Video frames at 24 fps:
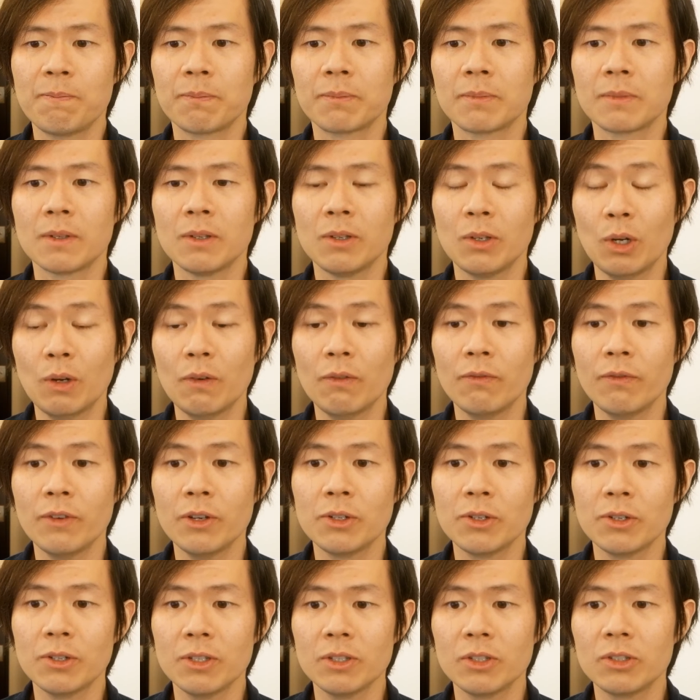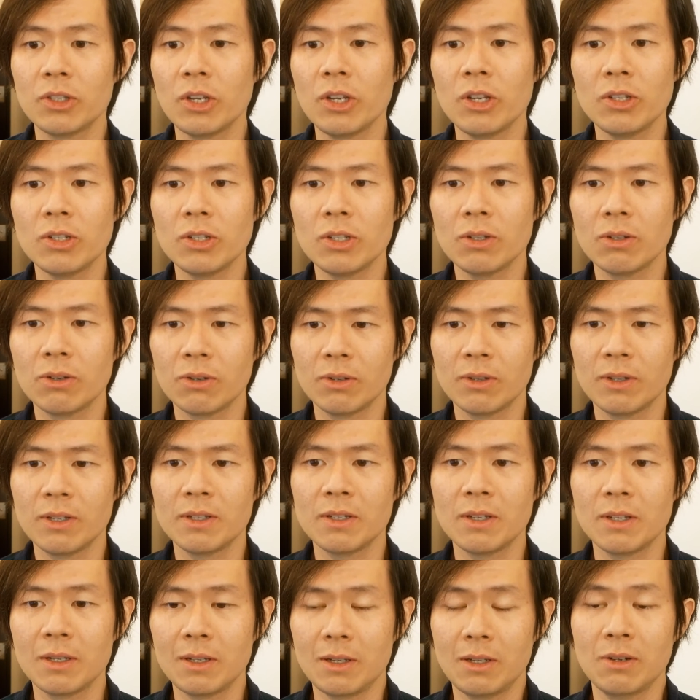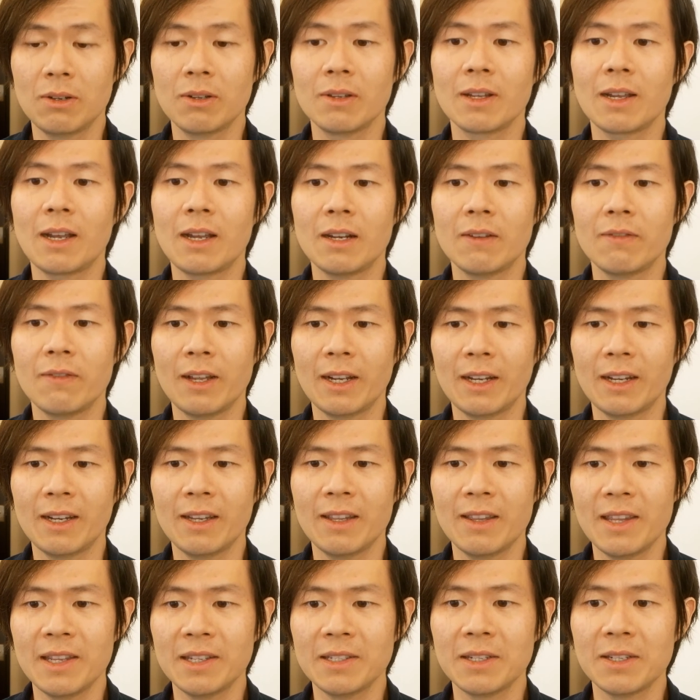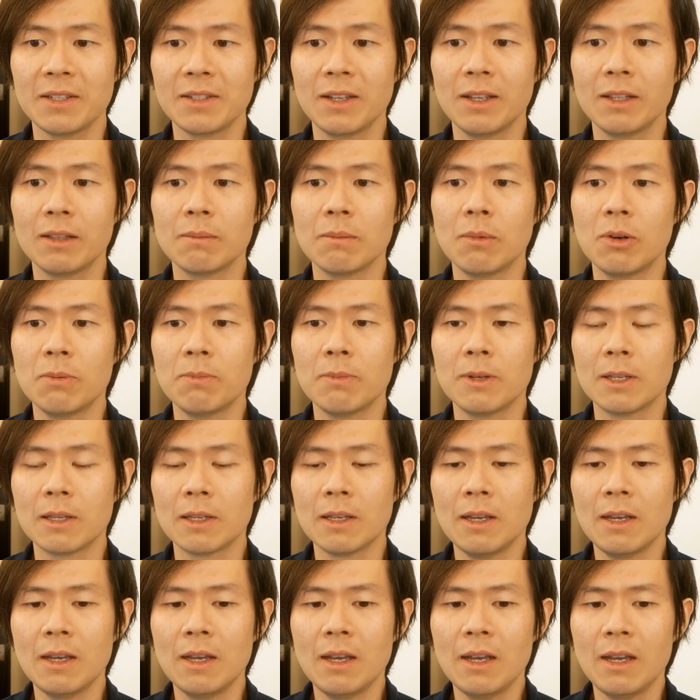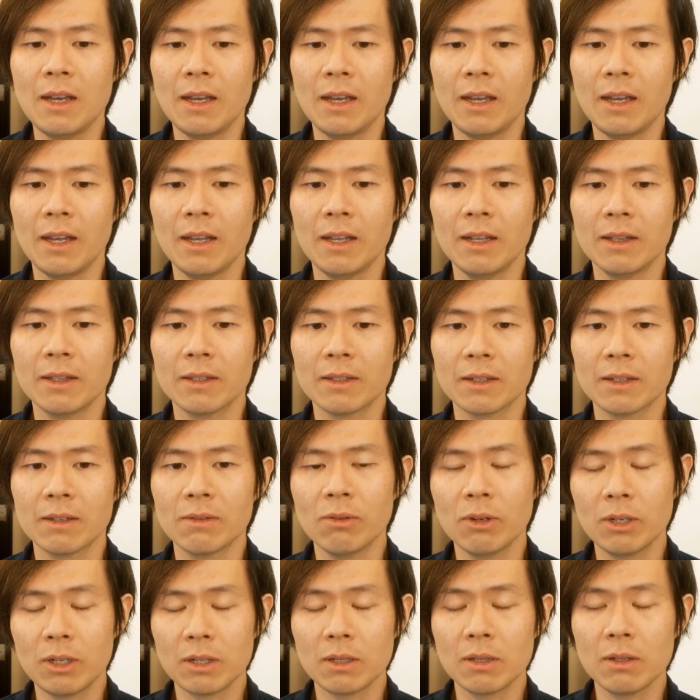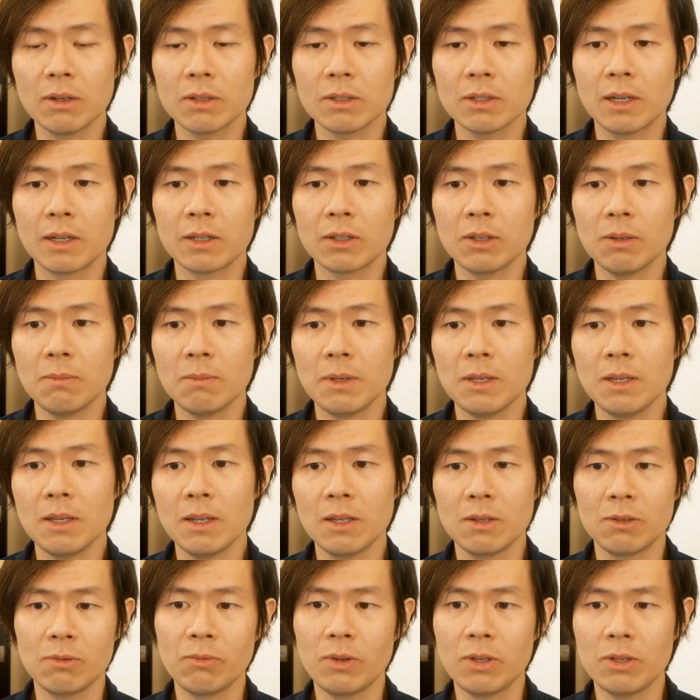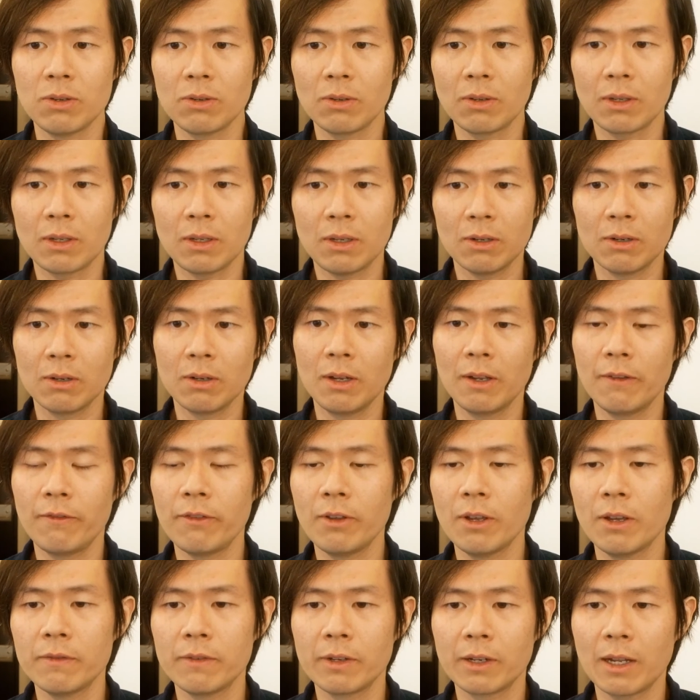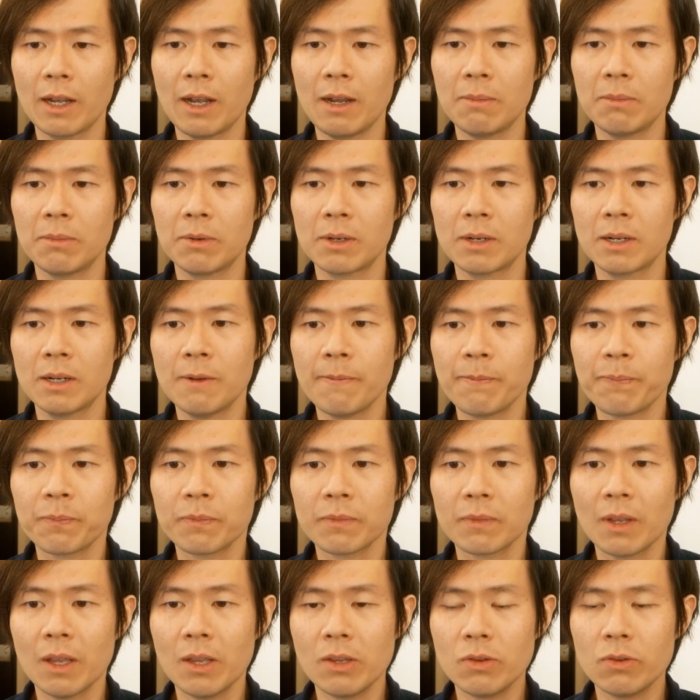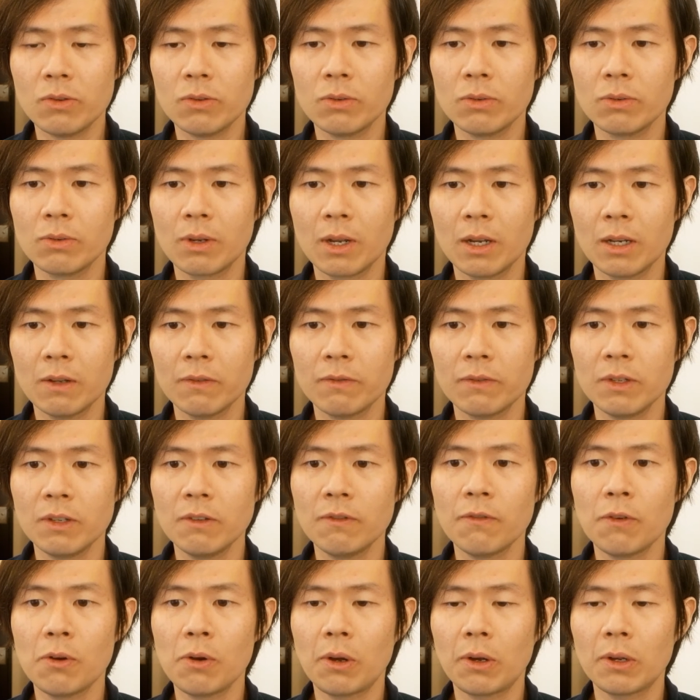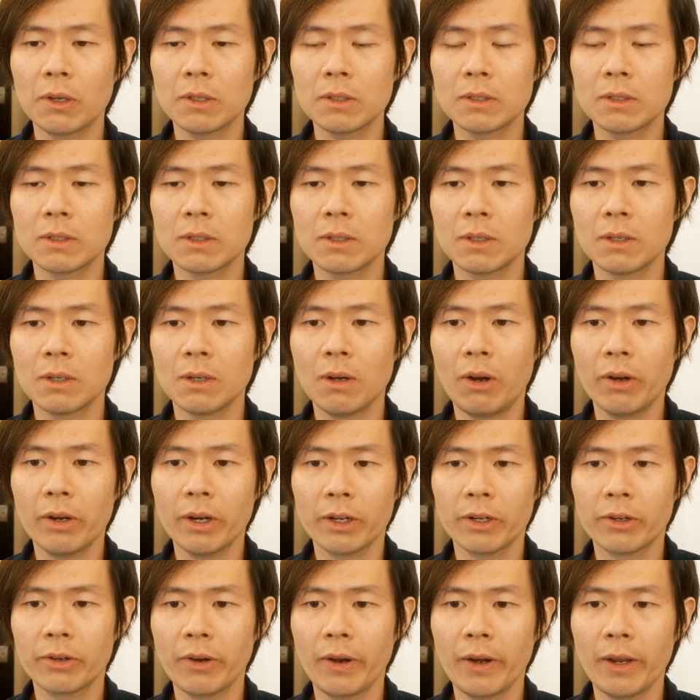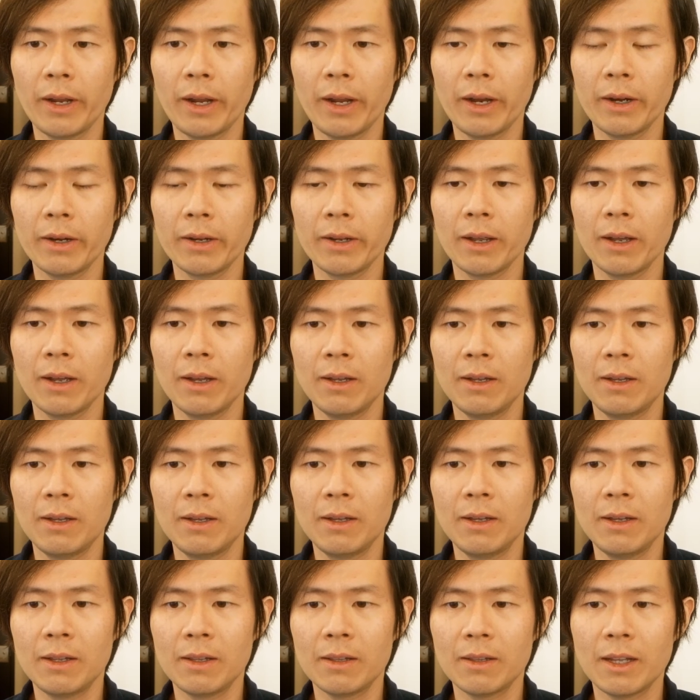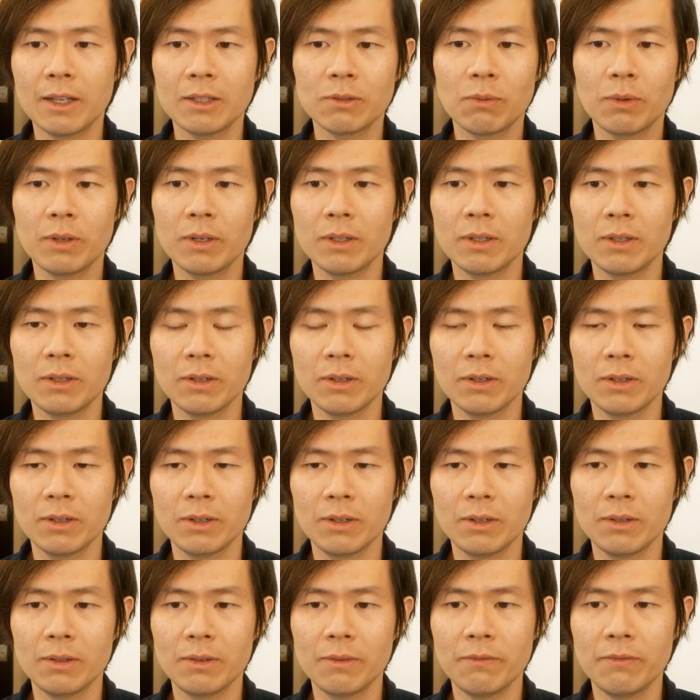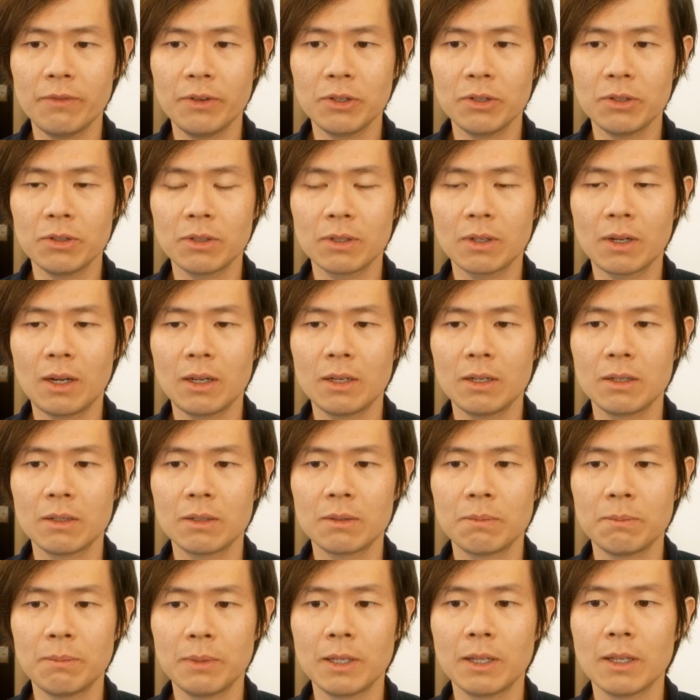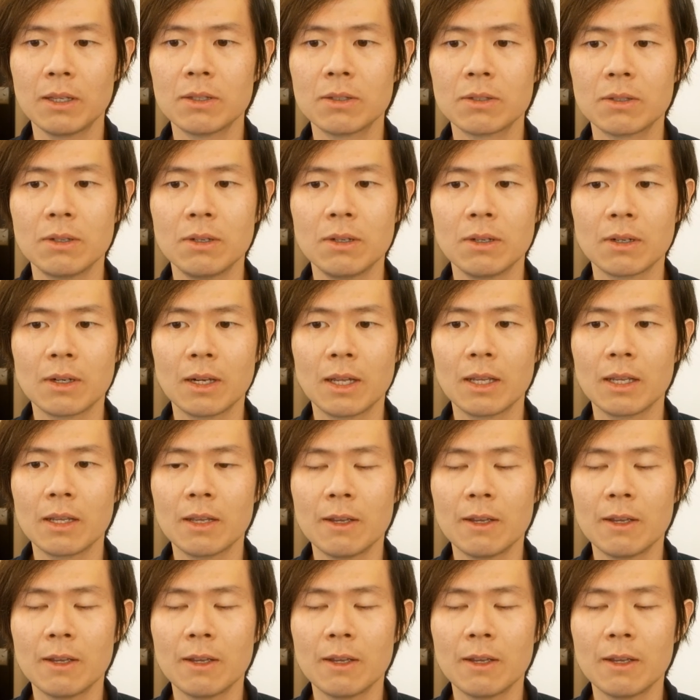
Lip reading: your vision is changing, or this is kind of like a this is it moment. And what it looks like to me is when if you have a camera and you kind of defocus on a gray area, that's what your vision kind of begins to look like.